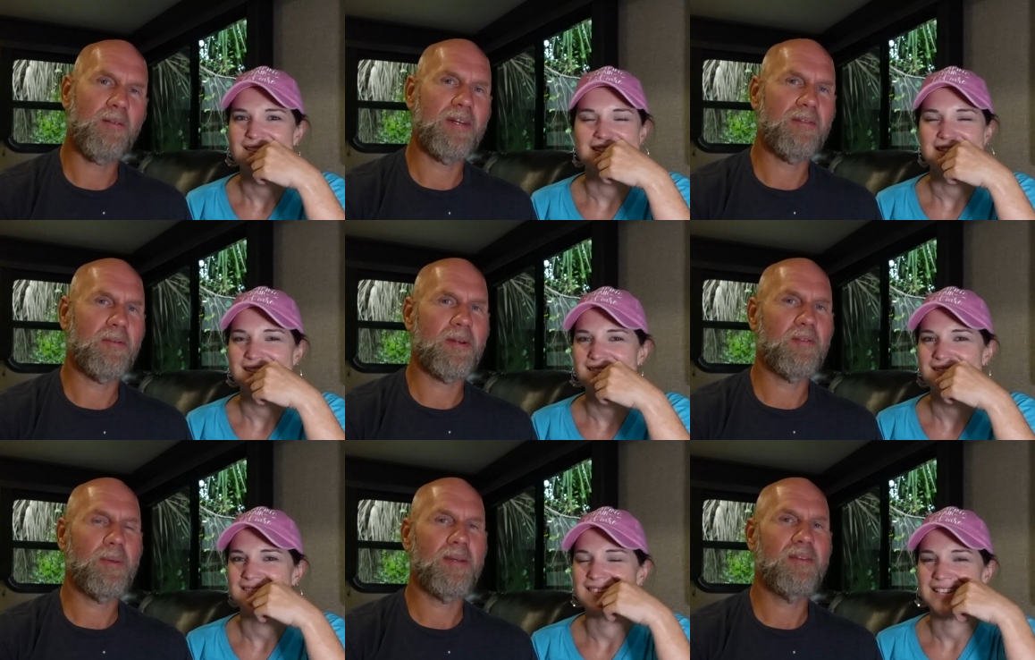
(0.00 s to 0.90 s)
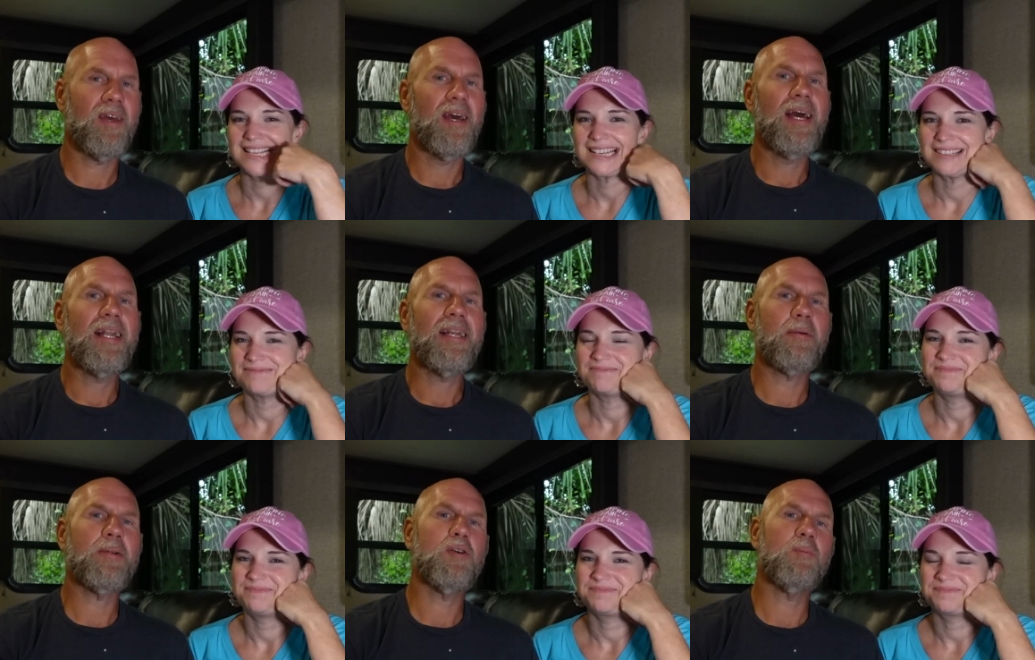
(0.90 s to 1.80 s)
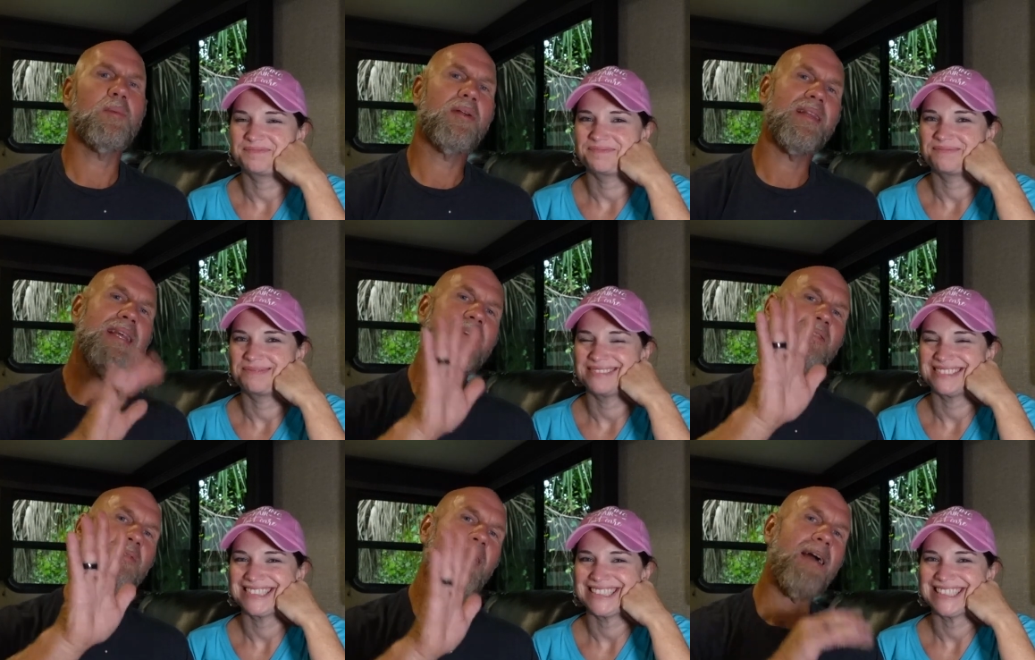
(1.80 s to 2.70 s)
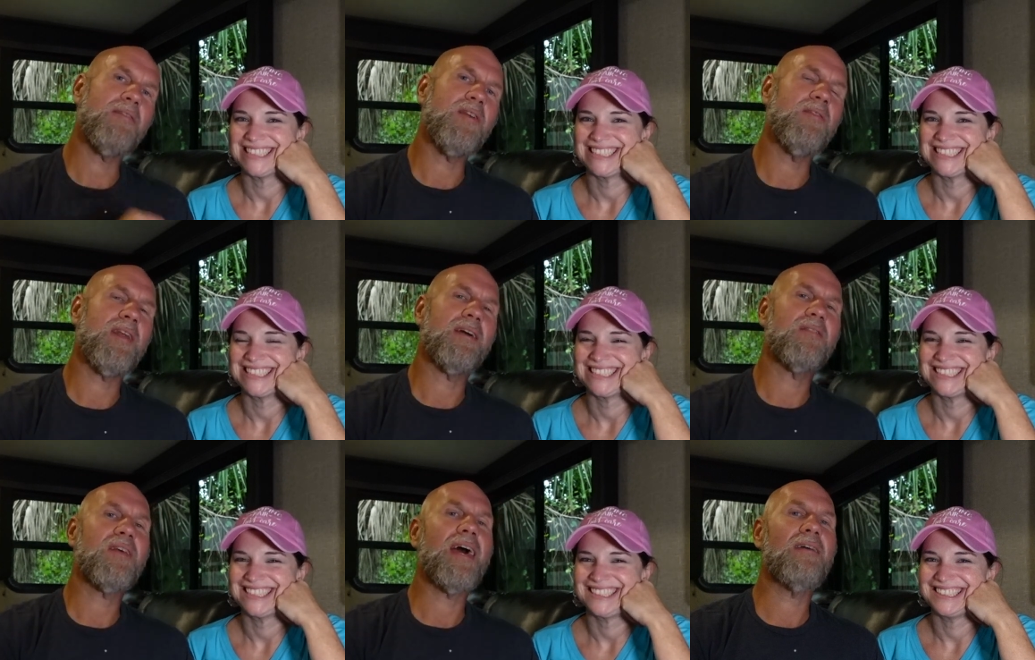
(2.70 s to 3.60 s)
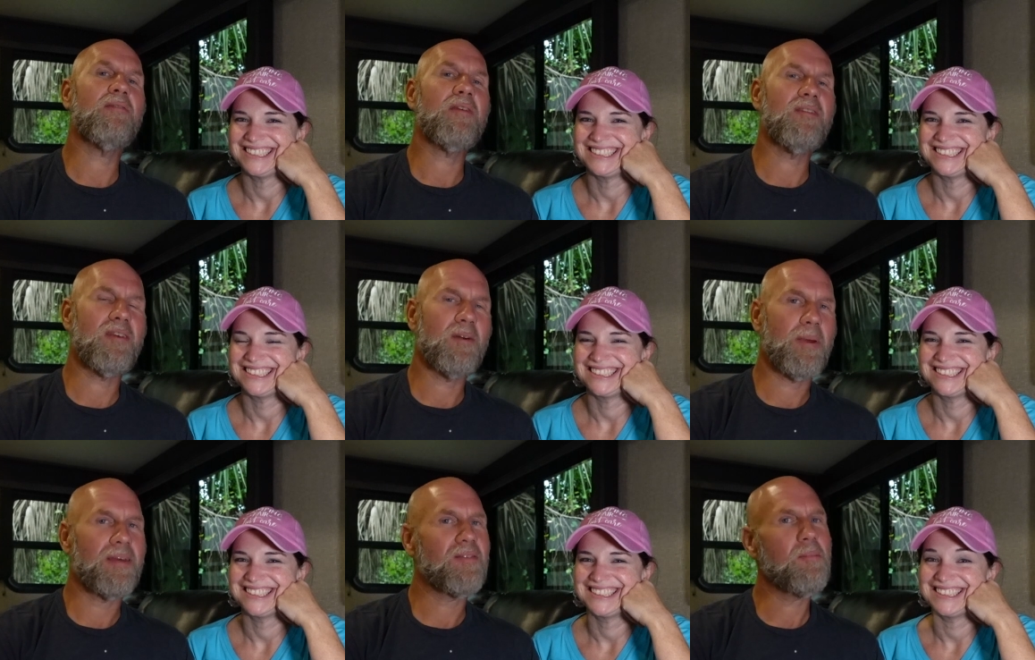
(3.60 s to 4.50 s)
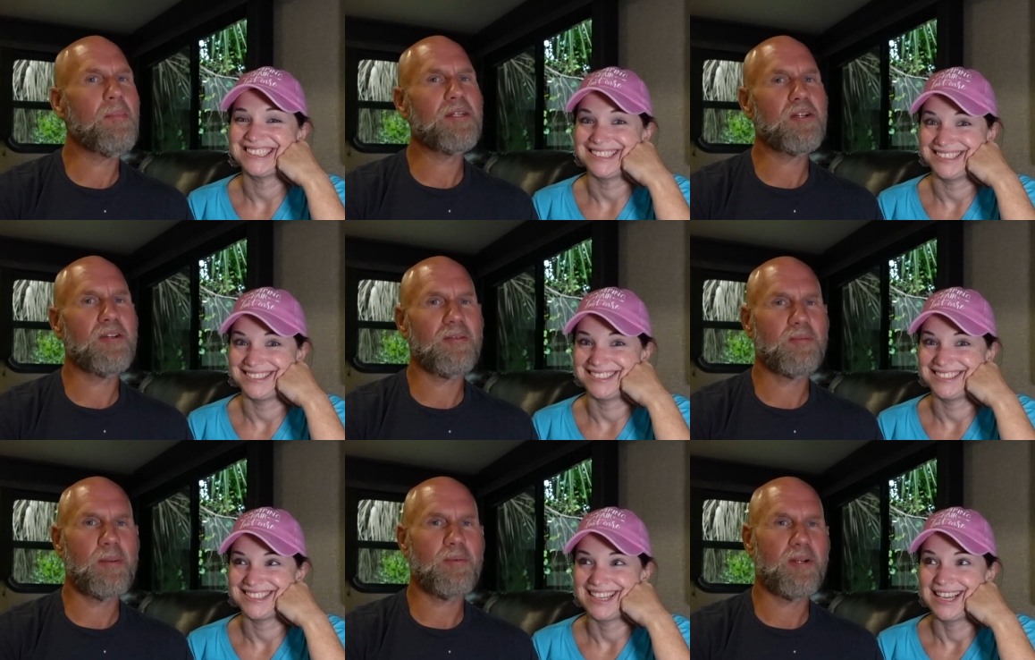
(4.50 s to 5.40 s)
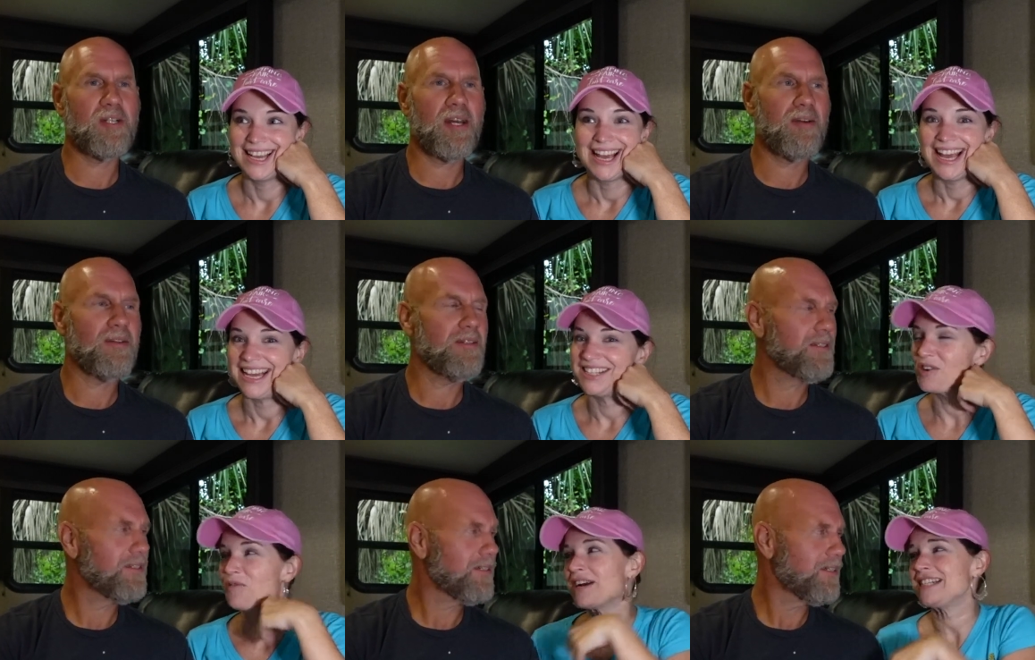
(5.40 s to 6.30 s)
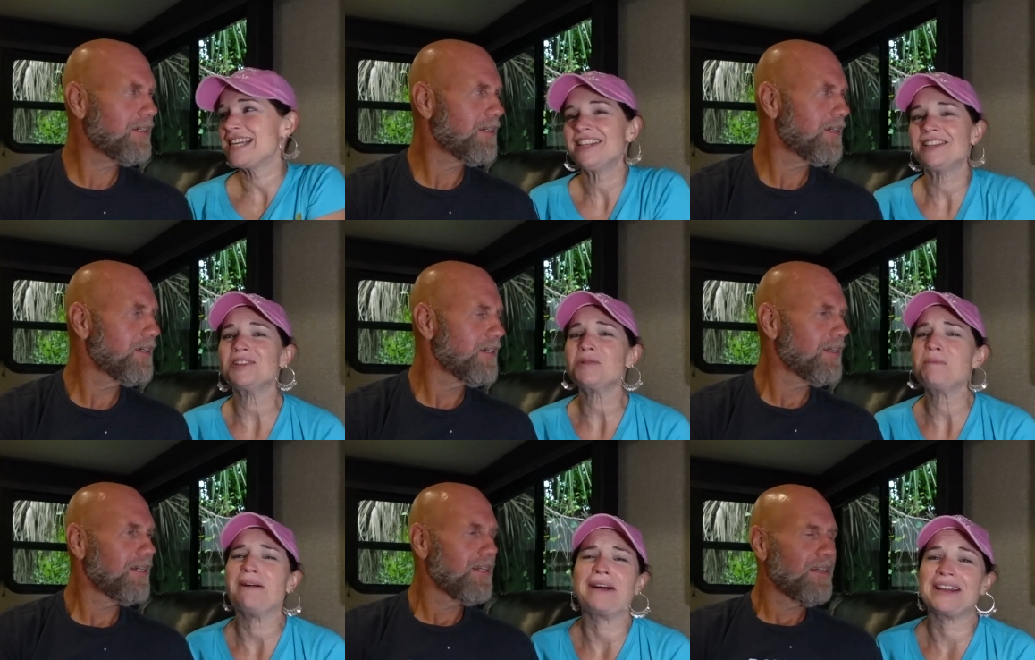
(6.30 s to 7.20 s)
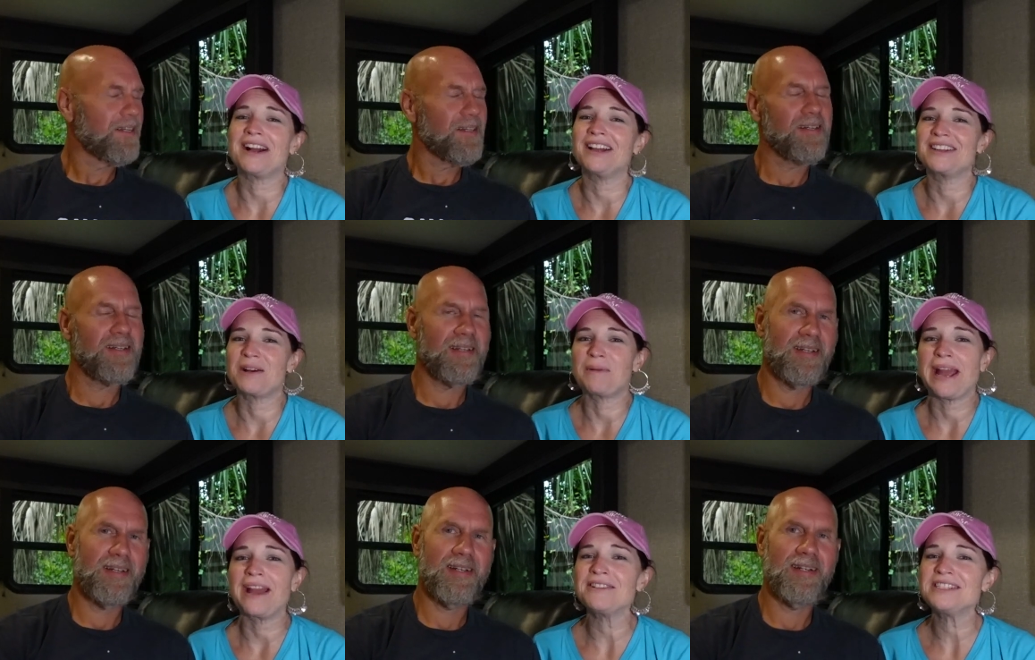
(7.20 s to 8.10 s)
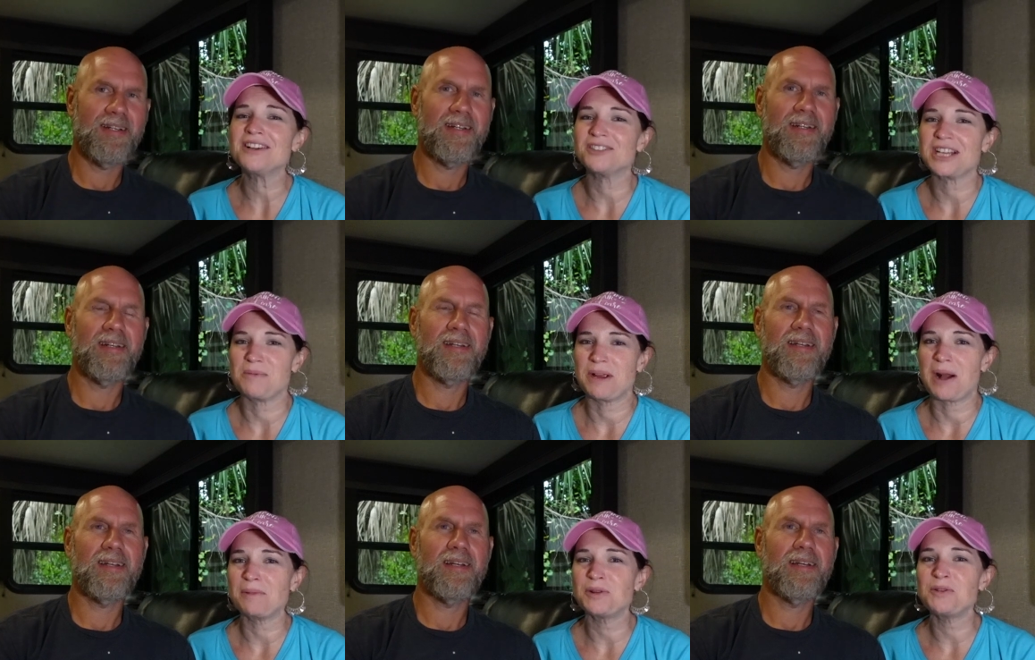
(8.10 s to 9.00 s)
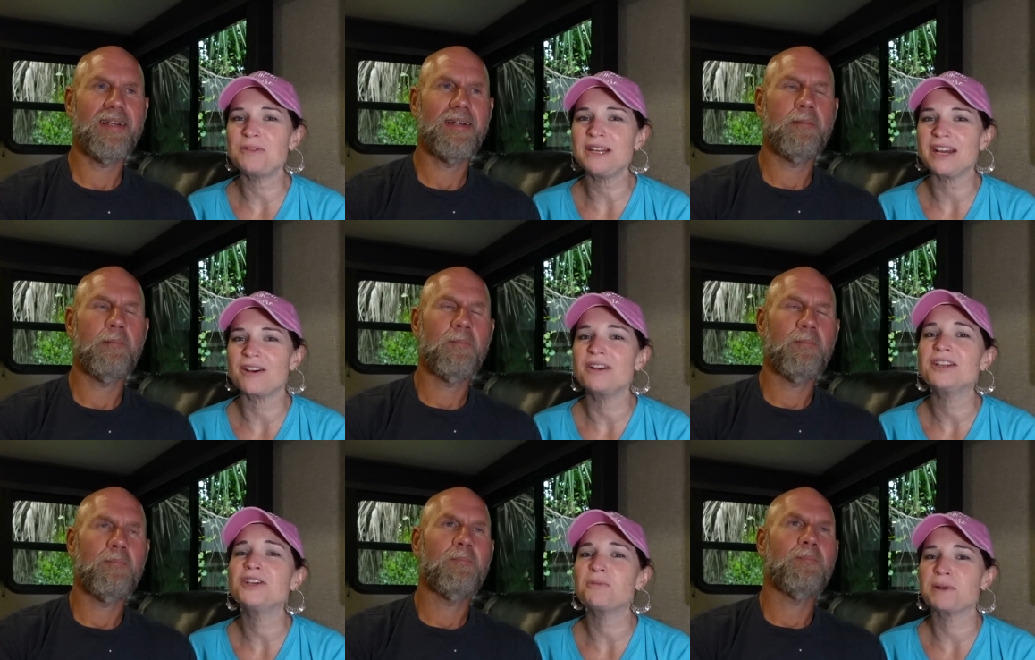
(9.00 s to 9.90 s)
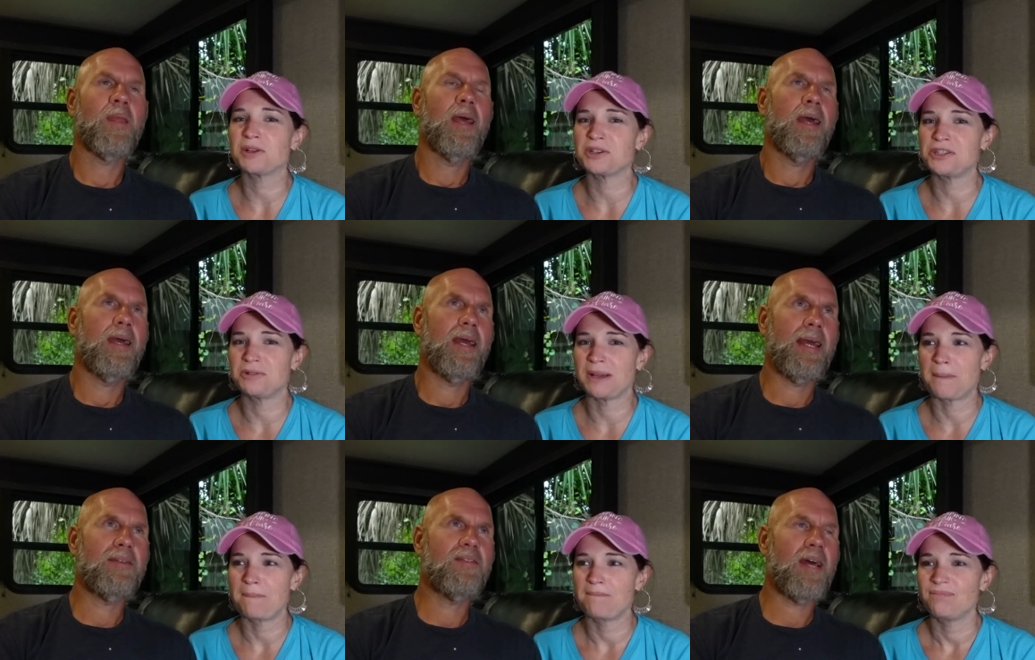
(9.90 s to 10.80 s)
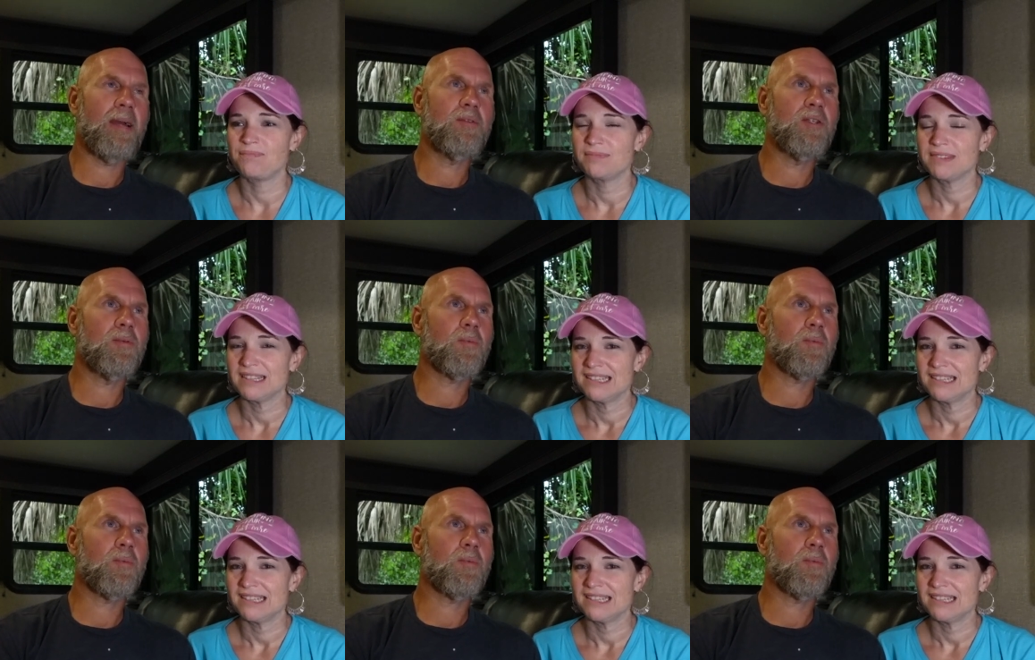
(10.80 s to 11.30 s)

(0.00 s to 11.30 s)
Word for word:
Speaker 1: all of our different recipes. Now, we do upload at least 5 new videos every single week, so make sure you subscribe to our channel.
Speaker 2: And don't forget to hit the little bell icon, and that way every single time we upload a new video, you'll be alerted to it.
Speaker 1: It's time to